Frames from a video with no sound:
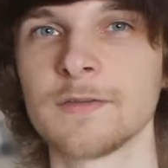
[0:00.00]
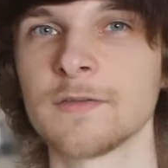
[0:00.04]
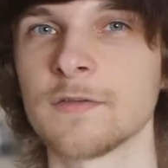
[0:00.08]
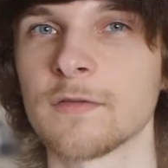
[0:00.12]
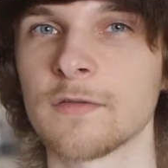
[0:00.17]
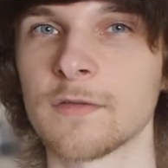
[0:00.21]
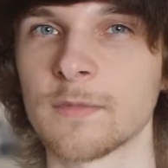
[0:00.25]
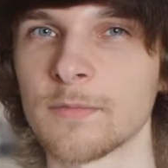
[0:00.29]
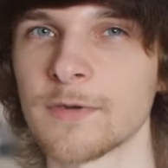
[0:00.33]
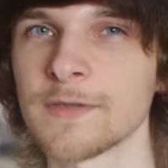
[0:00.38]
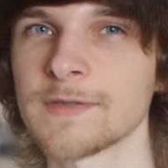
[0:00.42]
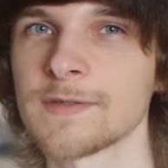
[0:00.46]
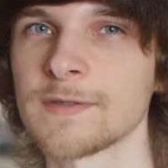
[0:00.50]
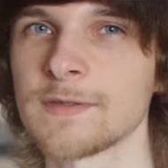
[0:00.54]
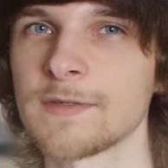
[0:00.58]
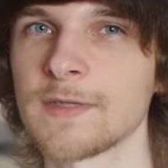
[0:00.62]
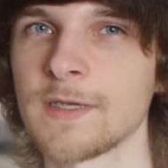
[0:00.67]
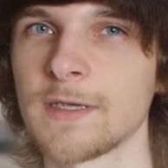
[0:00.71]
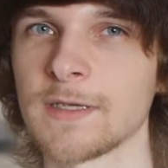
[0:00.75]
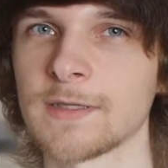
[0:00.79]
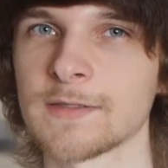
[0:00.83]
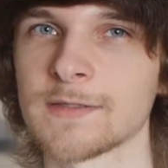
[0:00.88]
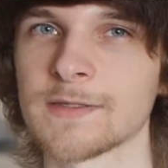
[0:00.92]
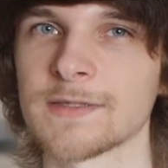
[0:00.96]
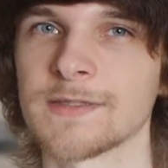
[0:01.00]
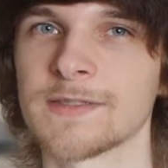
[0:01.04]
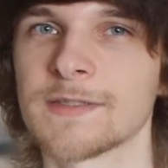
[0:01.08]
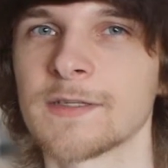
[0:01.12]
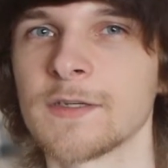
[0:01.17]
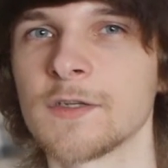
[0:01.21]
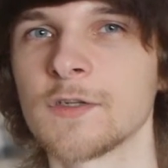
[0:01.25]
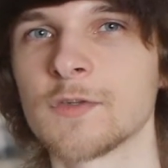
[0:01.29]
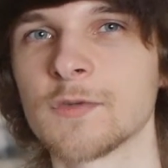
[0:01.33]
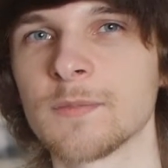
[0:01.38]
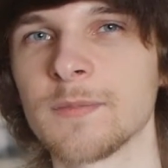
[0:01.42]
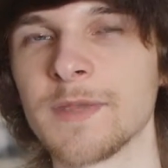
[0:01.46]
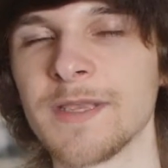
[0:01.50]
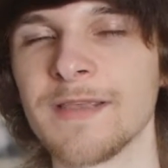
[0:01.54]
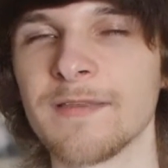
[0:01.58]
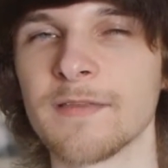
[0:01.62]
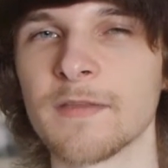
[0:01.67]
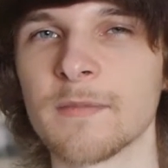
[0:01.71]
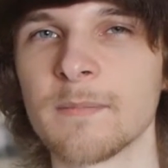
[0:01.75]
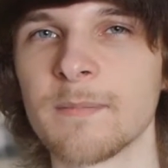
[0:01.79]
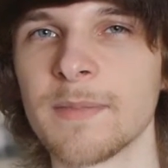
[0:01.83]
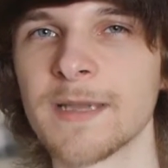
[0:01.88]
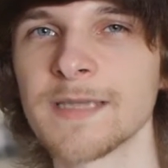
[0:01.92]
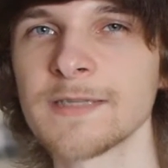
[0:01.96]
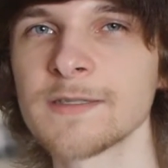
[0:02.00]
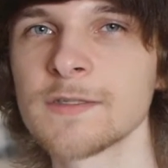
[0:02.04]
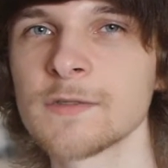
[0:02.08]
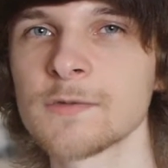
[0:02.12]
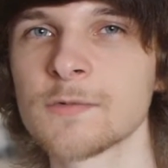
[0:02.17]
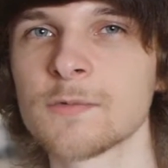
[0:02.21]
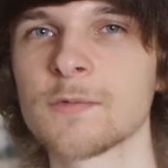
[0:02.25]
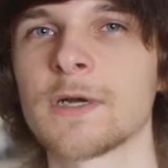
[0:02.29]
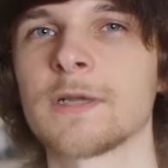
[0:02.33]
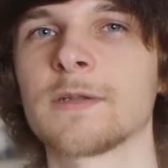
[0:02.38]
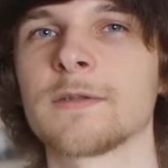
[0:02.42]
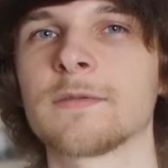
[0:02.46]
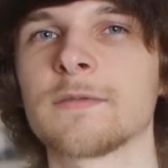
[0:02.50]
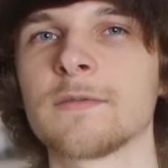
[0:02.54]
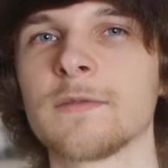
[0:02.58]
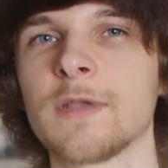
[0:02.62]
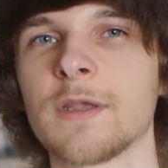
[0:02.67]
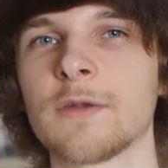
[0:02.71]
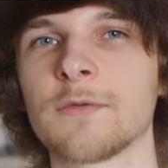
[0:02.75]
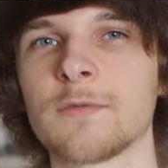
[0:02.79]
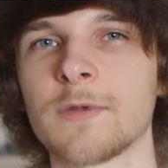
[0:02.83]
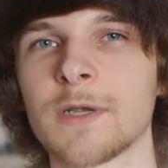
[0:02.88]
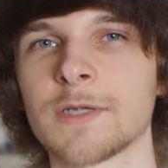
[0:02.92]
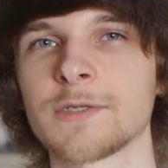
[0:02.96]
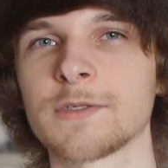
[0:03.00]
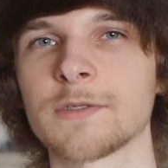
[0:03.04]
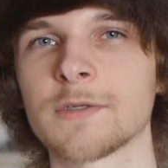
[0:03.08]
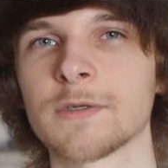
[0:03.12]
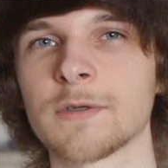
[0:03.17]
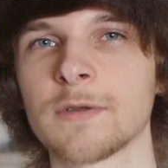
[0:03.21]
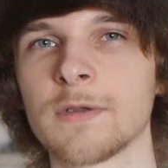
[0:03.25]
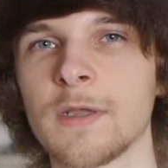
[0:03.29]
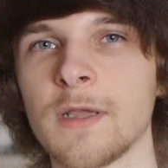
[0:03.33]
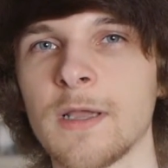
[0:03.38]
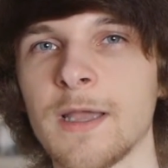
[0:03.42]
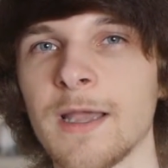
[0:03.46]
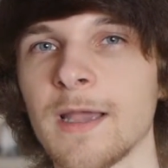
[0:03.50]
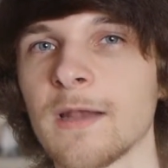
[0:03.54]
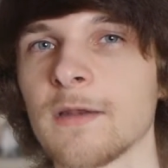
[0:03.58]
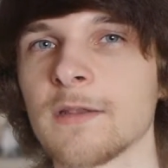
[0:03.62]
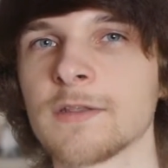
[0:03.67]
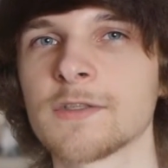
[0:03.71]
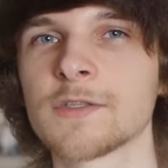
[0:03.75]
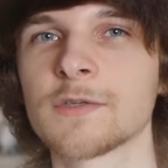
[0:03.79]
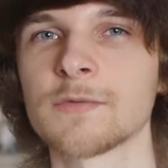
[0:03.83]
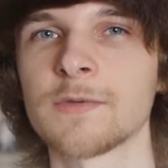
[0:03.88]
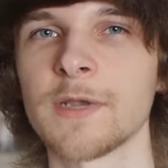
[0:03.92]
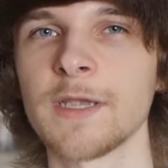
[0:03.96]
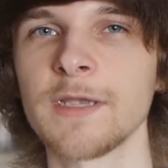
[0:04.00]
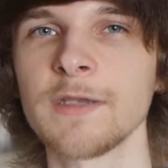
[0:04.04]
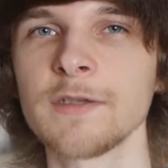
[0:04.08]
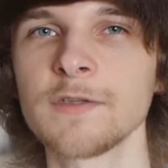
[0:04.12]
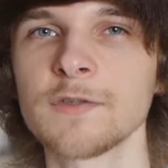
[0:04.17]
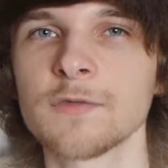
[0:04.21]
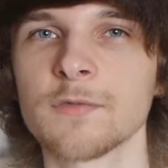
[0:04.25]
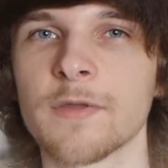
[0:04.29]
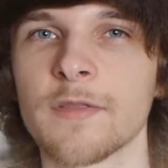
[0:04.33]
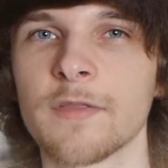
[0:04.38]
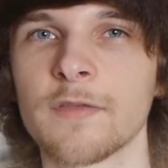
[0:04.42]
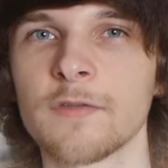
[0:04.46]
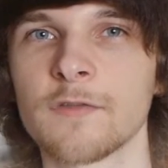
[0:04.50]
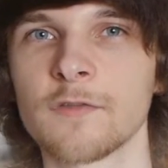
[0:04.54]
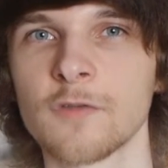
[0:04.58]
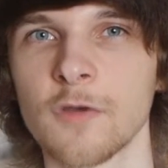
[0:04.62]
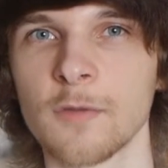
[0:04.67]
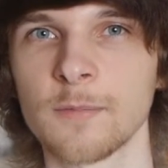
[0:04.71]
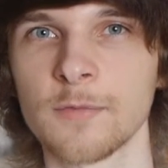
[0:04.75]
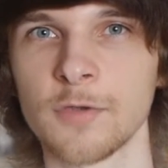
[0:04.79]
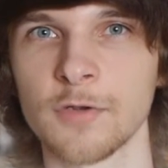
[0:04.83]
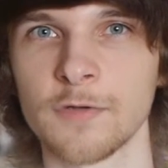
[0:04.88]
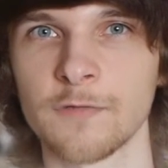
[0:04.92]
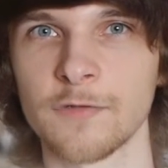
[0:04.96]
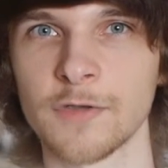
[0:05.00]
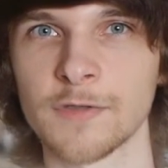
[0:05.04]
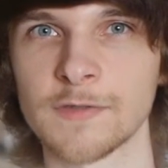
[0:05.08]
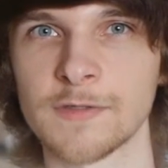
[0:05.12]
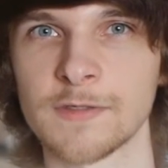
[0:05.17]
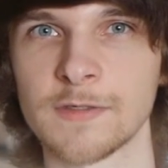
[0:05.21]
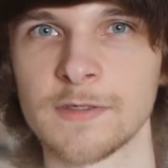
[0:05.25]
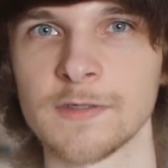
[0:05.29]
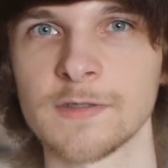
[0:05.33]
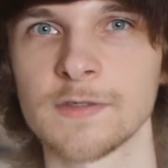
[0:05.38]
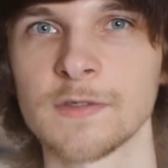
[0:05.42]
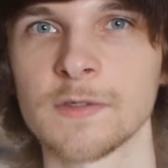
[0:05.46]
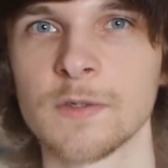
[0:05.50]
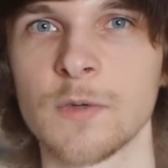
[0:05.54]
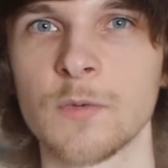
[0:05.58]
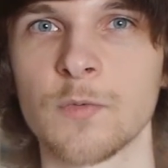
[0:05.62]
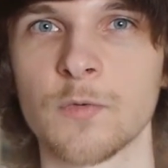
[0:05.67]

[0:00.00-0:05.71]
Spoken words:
Till the present day, it's considered to be the best one in Russia, and it's ranked with top universities